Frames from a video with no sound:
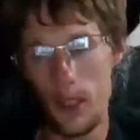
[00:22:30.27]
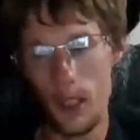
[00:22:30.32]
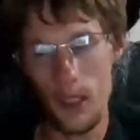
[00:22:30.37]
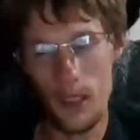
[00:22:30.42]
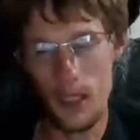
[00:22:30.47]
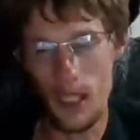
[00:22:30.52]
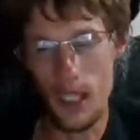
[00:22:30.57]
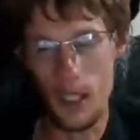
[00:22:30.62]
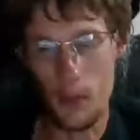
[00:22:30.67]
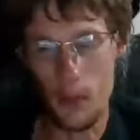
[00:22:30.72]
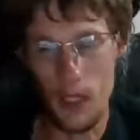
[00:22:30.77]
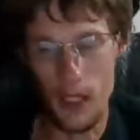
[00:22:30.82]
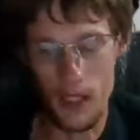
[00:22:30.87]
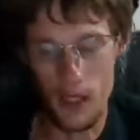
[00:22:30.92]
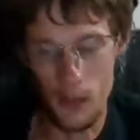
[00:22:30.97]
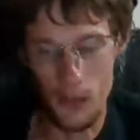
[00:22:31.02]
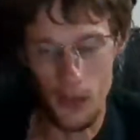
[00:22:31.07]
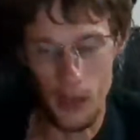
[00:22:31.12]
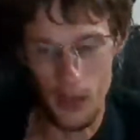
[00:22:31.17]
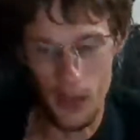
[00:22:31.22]
these
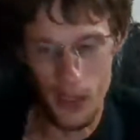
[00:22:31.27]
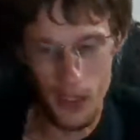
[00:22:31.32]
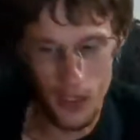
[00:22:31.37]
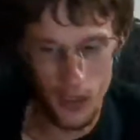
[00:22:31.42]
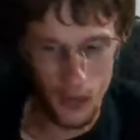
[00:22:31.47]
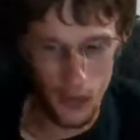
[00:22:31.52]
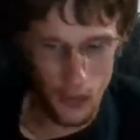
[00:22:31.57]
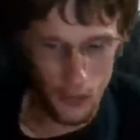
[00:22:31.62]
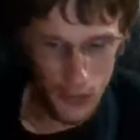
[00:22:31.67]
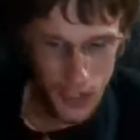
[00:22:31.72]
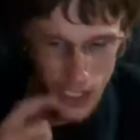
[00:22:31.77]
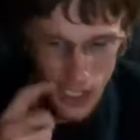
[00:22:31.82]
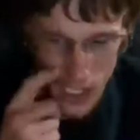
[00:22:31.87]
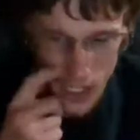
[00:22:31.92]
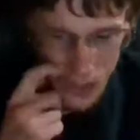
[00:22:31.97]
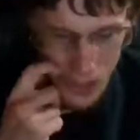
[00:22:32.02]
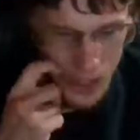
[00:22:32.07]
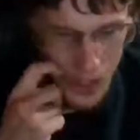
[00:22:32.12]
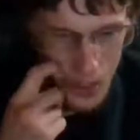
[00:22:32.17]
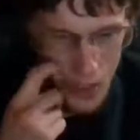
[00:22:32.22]
places when the storms
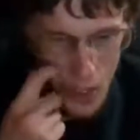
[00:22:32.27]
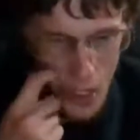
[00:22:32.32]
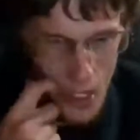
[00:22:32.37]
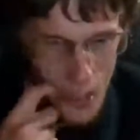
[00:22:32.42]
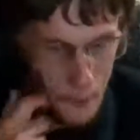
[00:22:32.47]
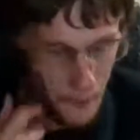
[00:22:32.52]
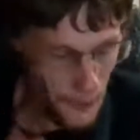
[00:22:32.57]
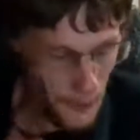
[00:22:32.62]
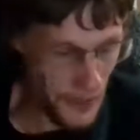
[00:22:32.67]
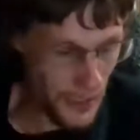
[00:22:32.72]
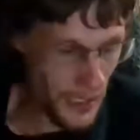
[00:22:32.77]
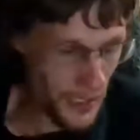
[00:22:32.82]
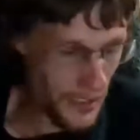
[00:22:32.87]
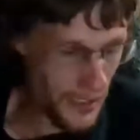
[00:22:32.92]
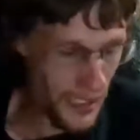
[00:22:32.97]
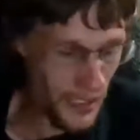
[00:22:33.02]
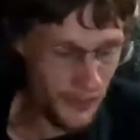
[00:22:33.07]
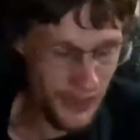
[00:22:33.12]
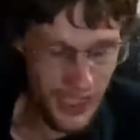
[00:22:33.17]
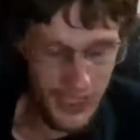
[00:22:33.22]
hit. But yeah, they
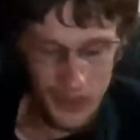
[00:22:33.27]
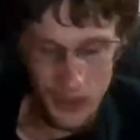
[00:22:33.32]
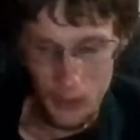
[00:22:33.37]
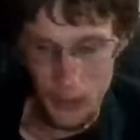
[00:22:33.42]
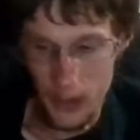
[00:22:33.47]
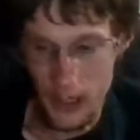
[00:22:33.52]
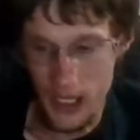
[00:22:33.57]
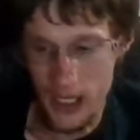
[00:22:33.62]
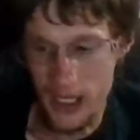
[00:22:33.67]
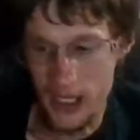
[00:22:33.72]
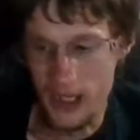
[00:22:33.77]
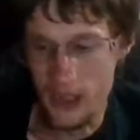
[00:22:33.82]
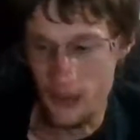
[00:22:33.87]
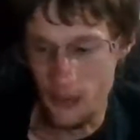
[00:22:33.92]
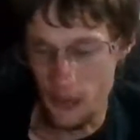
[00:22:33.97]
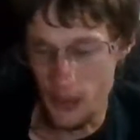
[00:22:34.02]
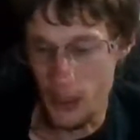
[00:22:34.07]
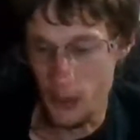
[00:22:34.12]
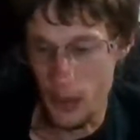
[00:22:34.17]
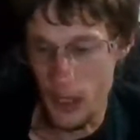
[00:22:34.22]
definitely have to pray
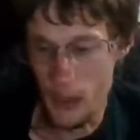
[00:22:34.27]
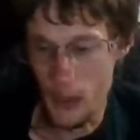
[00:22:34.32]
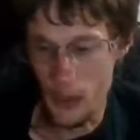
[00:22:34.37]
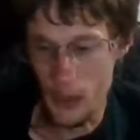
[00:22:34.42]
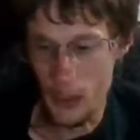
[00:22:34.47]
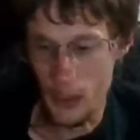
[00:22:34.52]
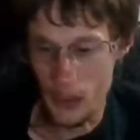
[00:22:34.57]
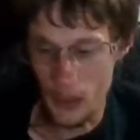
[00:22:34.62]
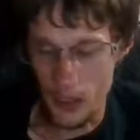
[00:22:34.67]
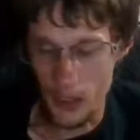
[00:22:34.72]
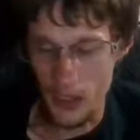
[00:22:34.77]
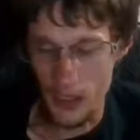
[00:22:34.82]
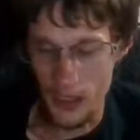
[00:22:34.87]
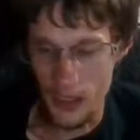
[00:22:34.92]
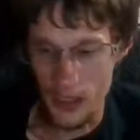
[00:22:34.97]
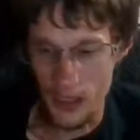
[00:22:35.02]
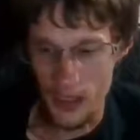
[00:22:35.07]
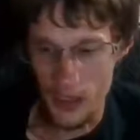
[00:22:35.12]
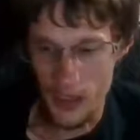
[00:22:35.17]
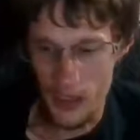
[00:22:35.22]
for the people who are
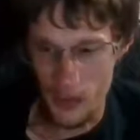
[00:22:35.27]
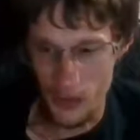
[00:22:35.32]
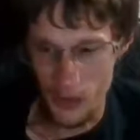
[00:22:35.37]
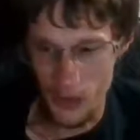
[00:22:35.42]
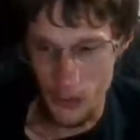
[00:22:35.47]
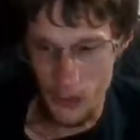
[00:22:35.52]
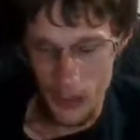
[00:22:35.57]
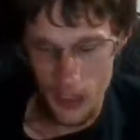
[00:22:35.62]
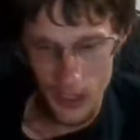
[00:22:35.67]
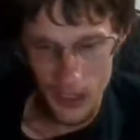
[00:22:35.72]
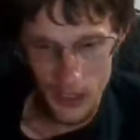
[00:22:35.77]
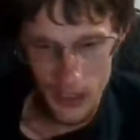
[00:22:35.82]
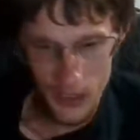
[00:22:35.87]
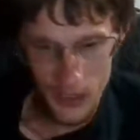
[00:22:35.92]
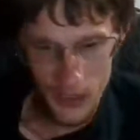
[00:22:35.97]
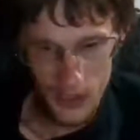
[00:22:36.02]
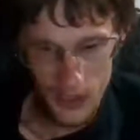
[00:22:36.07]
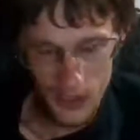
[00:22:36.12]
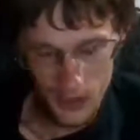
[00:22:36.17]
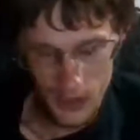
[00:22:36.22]
in those storms.
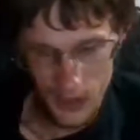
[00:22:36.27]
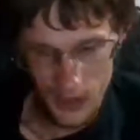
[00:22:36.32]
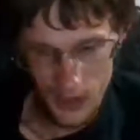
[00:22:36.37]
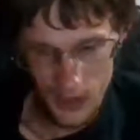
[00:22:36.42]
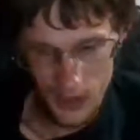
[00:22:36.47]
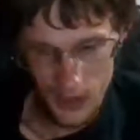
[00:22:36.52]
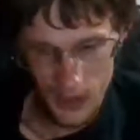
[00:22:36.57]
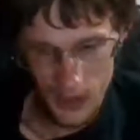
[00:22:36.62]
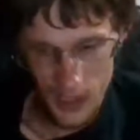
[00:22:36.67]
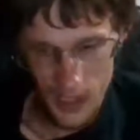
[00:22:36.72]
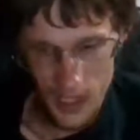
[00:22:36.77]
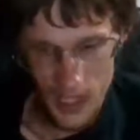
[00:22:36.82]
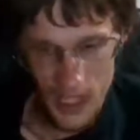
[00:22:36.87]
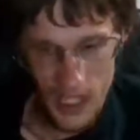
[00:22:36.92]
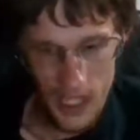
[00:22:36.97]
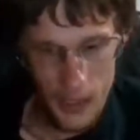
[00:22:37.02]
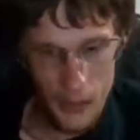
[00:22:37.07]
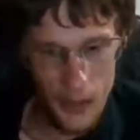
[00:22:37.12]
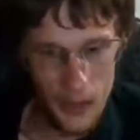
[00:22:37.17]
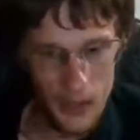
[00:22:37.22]

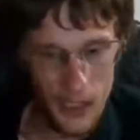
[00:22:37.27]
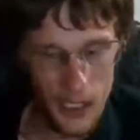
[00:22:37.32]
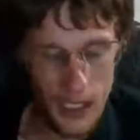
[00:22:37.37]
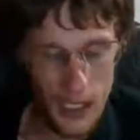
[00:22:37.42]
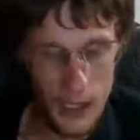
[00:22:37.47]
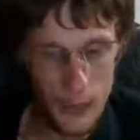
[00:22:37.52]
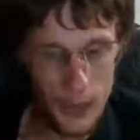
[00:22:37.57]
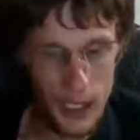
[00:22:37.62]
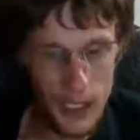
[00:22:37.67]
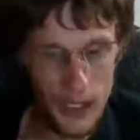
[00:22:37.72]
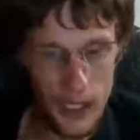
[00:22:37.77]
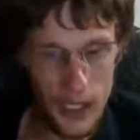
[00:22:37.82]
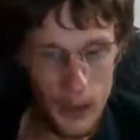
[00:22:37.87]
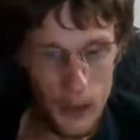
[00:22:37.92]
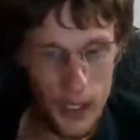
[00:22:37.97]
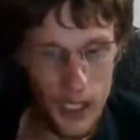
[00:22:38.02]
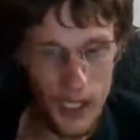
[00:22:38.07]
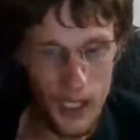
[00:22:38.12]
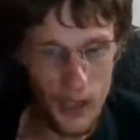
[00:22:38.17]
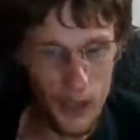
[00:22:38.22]
I'm just glad I'm able
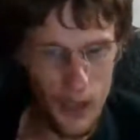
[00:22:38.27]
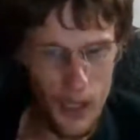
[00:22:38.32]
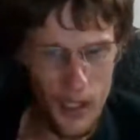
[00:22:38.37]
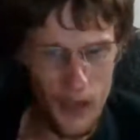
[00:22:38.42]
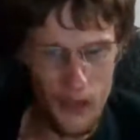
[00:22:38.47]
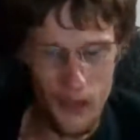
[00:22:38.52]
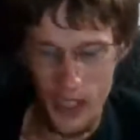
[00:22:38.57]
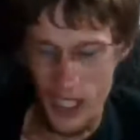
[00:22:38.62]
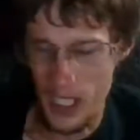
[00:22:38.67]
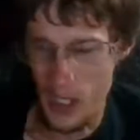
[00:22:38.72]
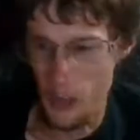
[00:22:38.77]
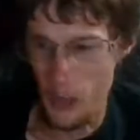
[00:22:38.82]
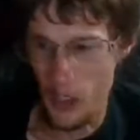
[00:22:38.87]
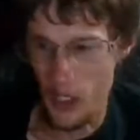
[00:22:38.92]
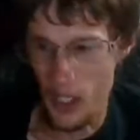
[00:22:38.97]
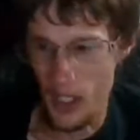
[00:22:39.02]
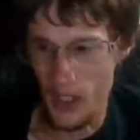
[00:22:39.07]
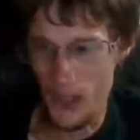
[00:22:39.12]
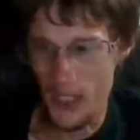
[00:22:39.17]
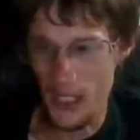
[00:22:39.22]
to get a lot of rain,
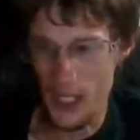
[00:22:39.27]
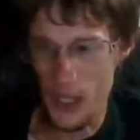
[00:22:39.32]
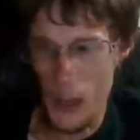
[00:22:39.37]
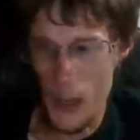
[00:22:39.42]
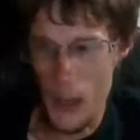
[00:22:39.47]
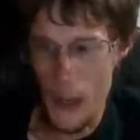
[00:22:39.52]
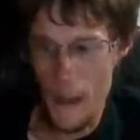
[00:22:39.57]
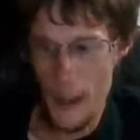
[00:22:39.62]
because a